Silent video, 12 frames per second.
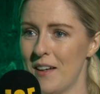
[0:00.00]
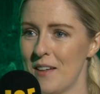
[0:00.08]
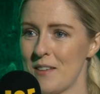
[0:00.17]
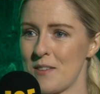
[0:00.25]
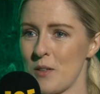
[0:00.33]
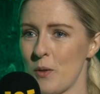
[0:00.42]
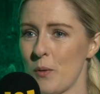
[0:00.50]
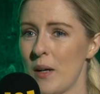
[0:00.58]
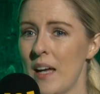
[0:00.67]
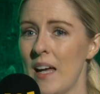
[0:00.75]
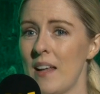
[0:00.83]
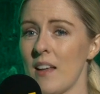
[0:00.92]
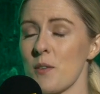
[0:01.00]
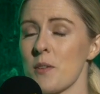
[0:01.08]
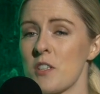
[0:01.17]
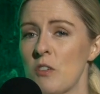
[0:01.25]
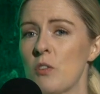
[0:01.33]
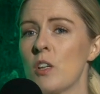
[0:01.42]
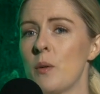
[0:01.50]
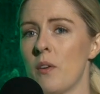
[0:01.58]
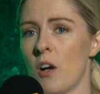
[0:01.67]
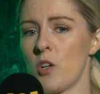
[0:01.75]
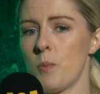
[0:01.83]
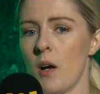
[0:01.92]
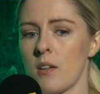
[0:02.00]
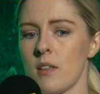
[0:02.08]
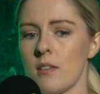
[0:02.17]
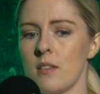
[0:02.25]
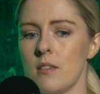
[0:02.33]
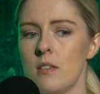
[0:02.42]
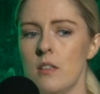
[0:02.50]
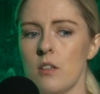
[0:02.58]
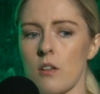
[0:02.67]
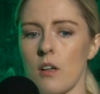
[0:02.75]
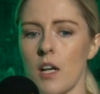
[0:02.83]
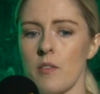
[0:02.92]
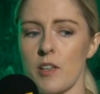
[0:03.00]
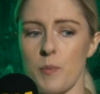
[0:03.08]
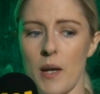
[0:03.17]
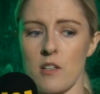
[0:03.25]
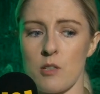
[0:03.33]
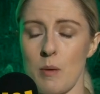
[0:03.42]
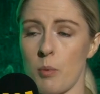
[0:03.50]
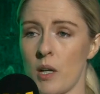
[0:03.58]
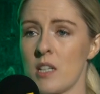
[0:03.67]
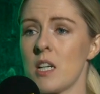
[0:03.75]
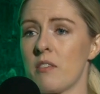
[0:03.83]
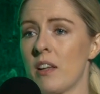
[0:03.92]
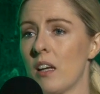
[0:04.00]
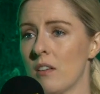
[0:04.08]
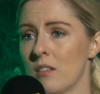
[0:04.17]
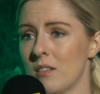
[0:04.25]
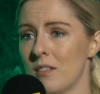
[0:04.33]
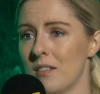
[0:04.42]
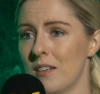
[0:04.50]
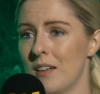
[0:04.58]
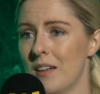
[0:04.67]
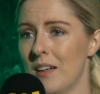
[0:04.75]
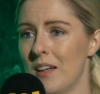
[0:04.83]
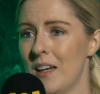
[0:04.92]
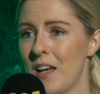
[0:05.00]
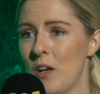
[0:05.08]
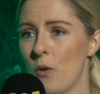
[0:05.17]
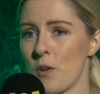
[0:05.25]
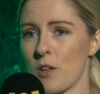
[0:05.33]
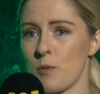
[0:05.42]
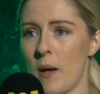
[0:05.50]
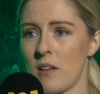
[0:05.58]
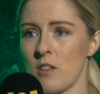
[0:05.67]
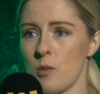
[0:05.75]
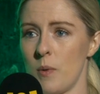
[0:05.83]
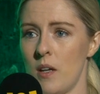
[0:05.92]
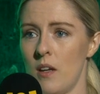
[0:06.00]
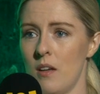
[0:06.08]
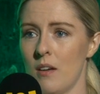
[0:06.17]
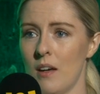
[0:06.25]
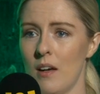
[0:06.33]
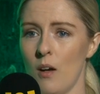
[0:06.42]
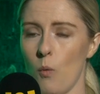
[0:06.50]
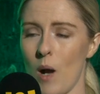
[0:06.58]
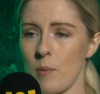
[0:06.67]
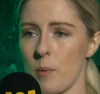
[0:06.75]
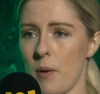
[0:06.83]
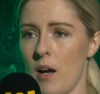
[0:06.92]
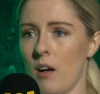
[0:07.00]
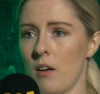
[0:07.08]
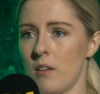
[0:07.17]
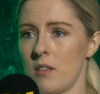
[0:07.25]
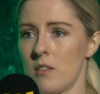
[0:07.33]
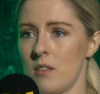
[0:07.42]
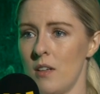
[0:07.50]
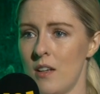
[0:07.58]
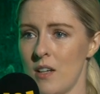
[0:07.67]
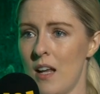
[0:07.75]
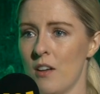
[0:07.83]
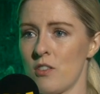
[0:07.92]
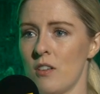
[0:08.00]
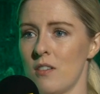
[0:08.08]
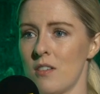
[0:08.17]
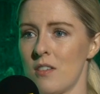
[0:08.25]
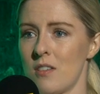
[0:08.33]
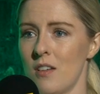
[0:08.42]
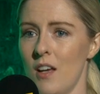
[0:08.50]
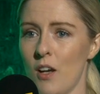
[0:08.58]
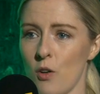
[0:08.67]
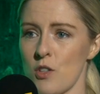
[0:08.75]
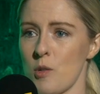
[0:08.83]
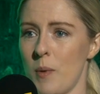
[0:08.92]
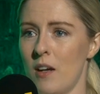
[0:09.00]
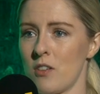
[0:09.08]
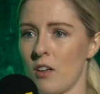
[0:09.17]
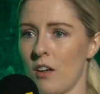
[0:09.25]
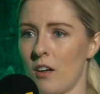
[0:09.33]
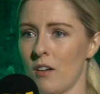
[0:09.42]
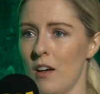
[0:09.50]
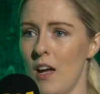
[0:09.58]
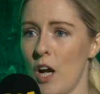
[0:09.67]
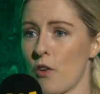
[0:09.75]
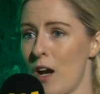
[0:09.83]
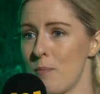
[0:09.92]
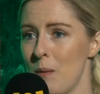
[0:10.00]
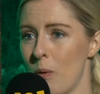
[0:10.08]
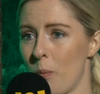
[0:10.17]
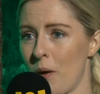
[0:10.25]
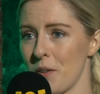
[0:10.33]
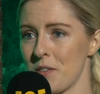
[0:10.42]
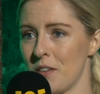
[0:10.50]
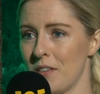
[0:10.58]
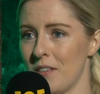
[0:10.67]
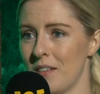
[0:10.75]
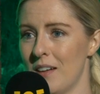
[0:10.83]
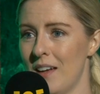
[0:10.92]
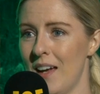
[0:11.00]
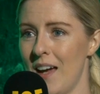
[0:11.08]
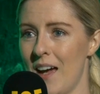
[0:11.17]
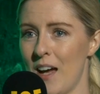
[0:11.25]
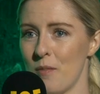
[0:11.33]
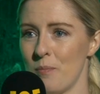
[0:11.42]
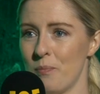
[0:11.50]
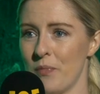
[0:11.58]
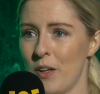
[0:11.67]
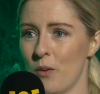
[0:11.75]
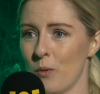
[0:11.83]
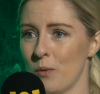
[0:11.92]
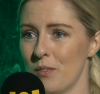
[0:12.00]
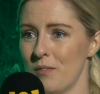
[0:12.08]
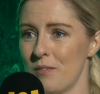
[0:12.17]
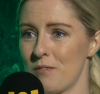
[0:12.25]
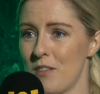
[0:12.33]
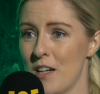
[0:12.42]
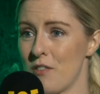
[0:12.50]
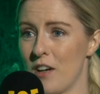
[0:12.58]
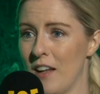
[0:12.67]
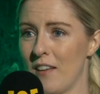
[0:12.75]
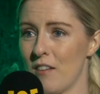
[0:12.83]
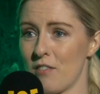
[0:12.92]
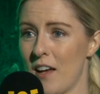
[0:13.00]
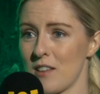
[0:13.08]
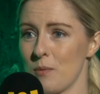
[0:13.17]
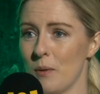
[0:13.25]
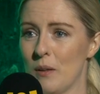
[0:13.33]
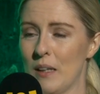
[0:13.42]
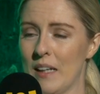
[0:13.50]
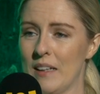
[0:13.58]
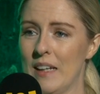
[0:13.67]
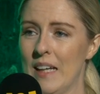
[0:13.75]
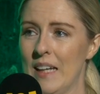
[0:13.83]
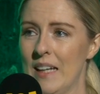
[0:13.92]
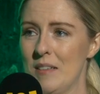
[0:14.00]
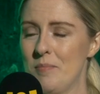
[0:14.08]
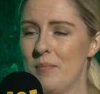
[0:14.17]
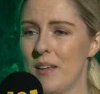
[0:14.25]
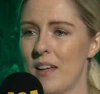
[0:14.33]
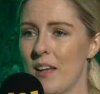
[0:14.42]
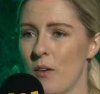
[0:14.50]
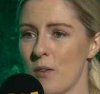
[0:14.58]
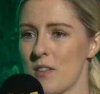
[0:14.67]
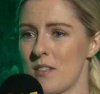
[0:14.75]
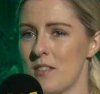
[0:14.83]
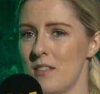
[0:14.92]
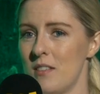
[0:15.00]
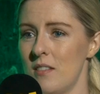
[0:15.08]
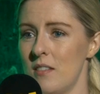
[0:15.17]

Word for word: Yeah. So I suppose the difficulty with Irish politics is you're kind of expected to be brilliant at everything. Right. You know, you're expected to be well prepared, intelligent, a good debater, mm. a great people person, um, you know, ready for anything, flexible and you know, it's